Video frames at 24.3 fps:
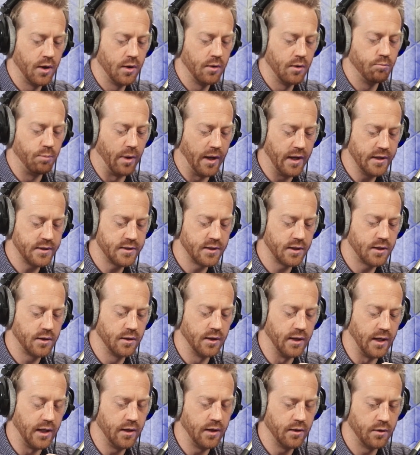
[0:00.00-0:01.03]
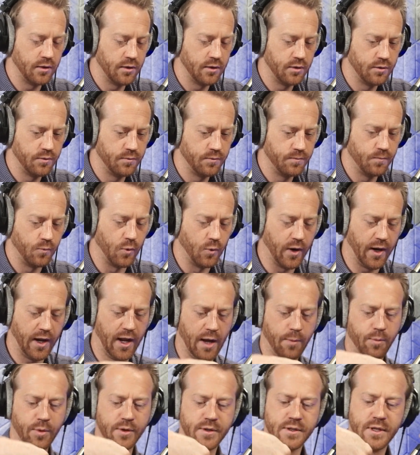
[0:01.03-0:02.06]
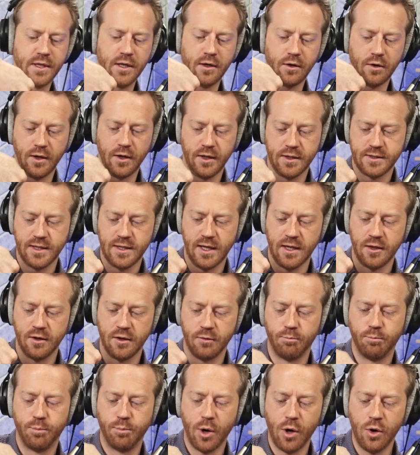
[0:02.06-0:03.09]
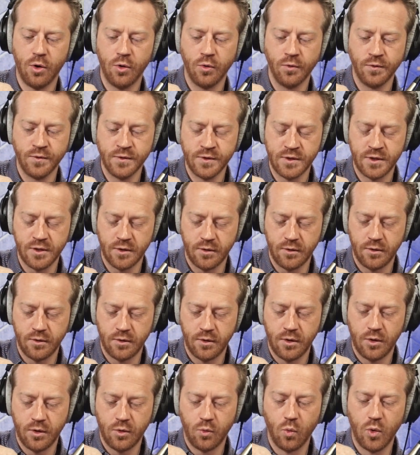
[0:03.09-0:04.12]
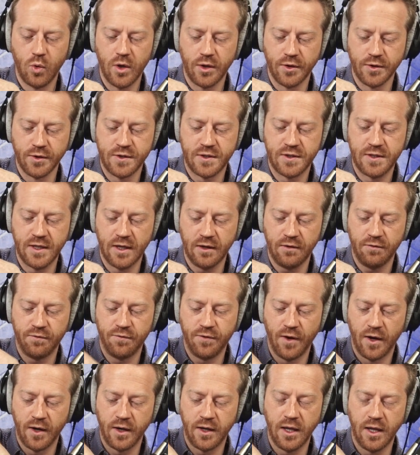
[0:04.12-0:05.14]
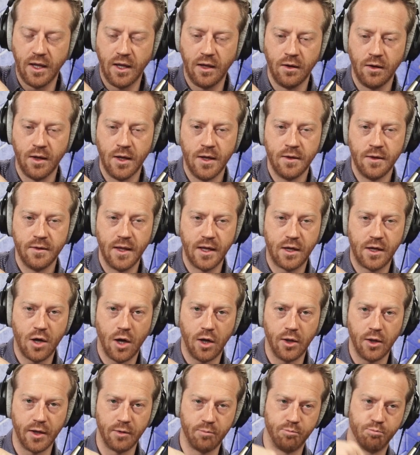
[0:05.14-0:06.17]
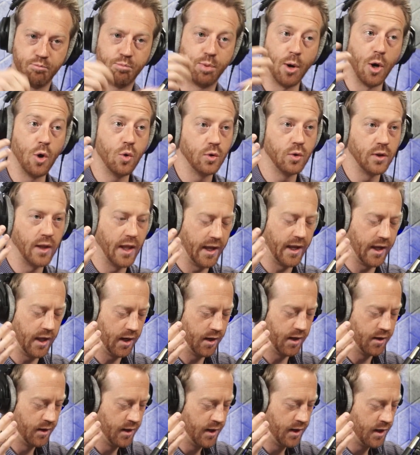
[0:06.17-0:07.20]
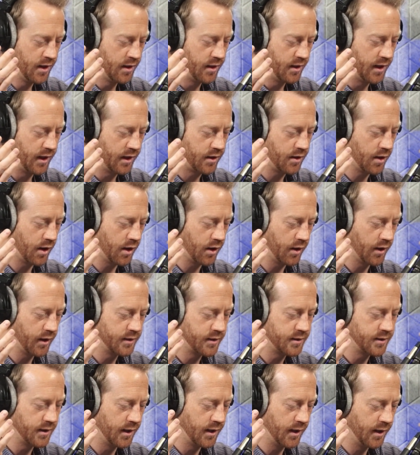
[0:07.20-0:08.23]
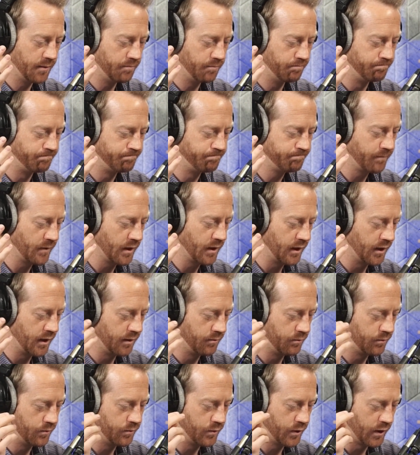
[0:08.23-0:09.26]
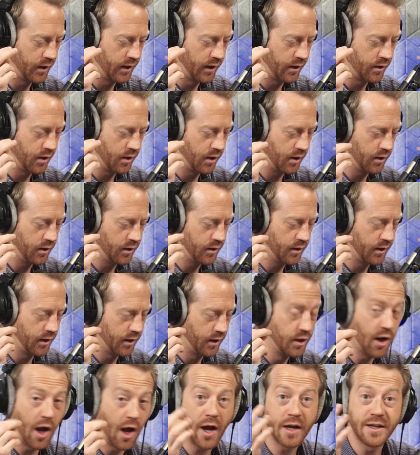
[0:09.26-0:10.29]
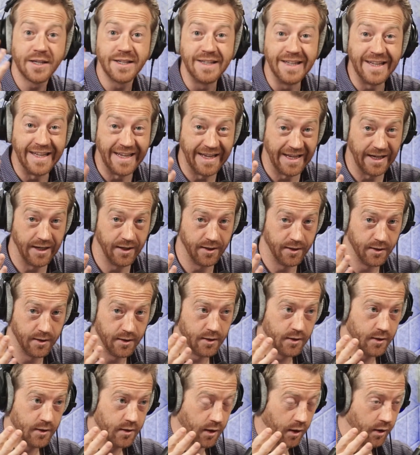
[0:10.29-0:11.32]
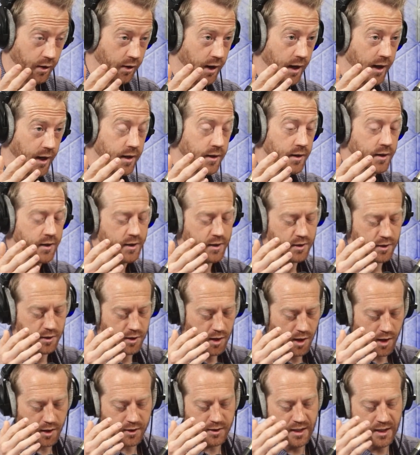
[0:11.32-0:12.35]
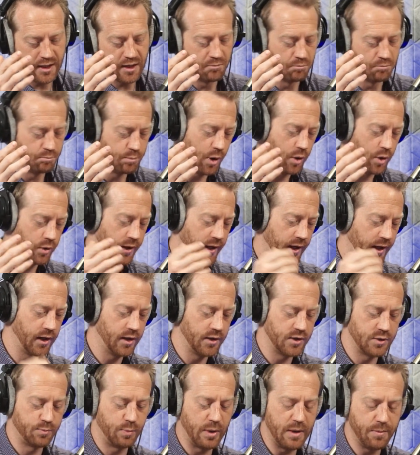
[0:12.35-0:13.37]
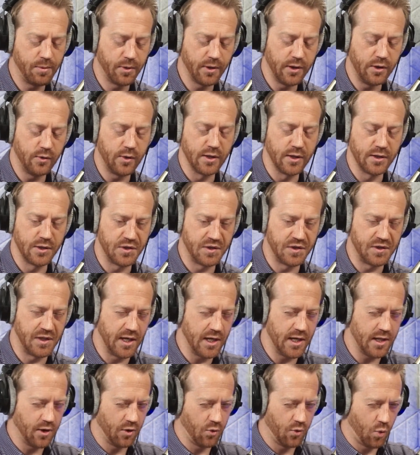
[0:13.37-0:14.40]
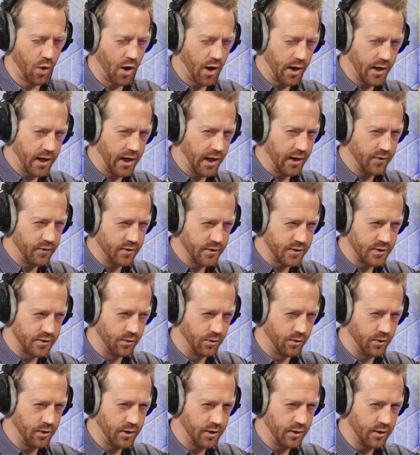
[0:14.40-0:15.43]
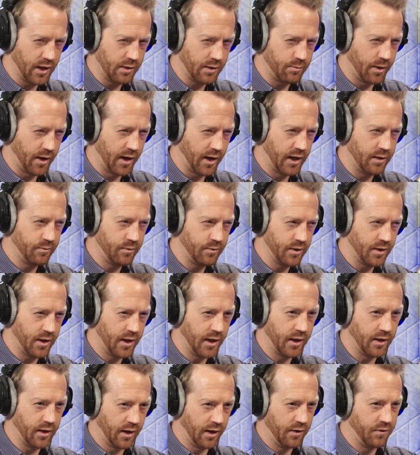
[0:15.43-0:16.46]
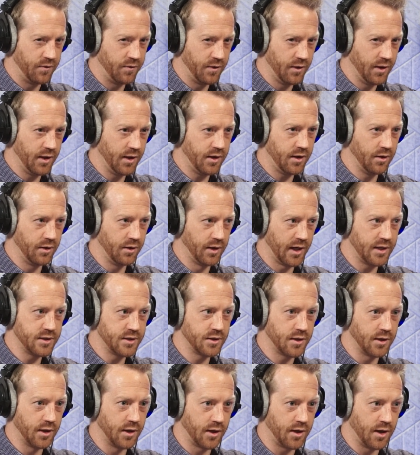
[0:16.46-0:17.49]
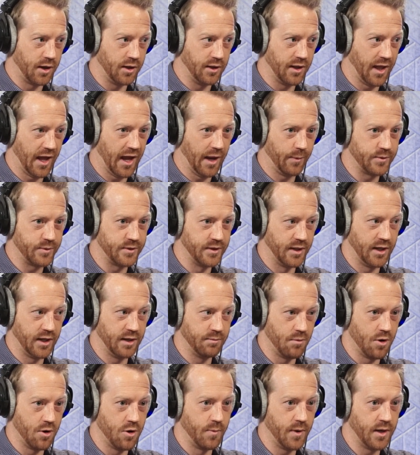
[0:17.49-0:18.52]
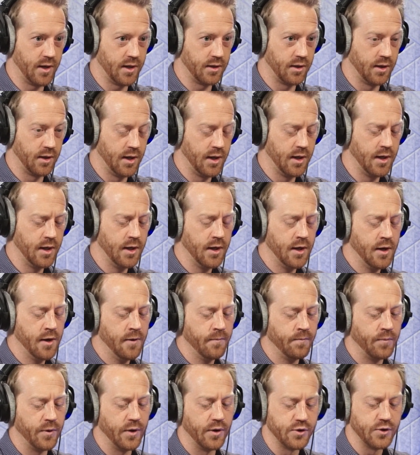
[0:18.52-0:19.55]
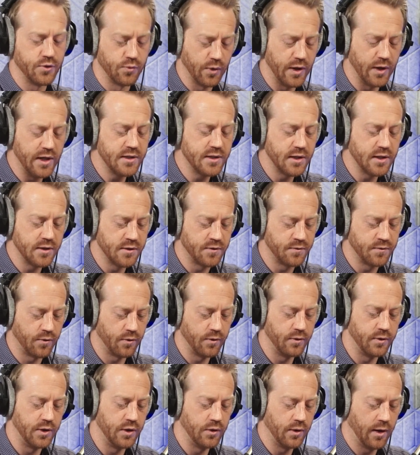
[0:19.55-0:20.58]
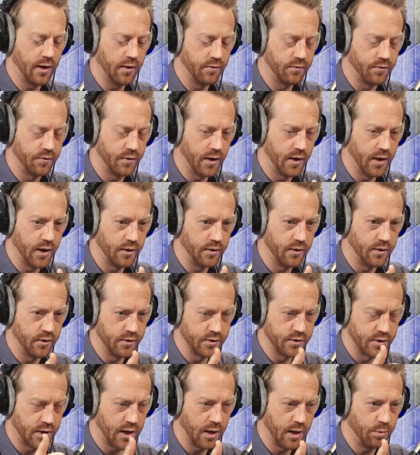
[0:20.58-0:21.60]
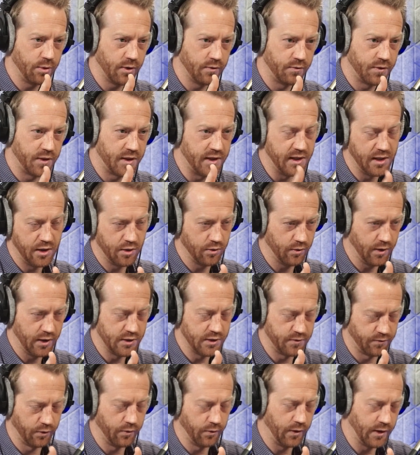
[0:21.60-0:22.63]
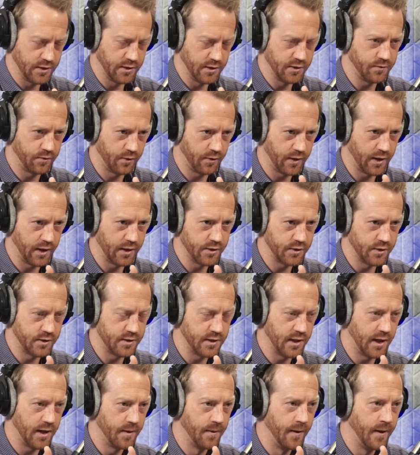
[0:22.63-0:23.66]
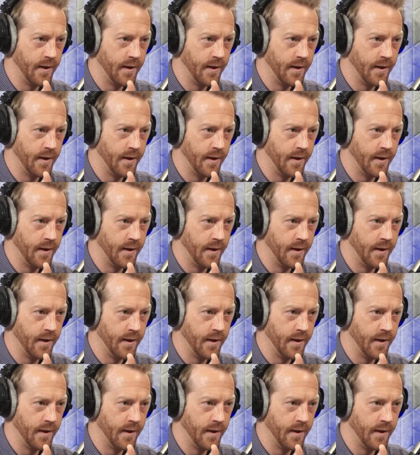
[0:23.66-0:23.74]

Basically, what happens here is that the bones will sit funky. They call it bow-legged. They call it, what do they call it? Knock-kneed, all right? Knock-kneed and bow-legged. It's people that you can see, they're walking in the store and you're like behind them, you're like, I feel like your legs are going to collapse at any moment. There's reasons for there's a couple of theories for reasons for that, I should say.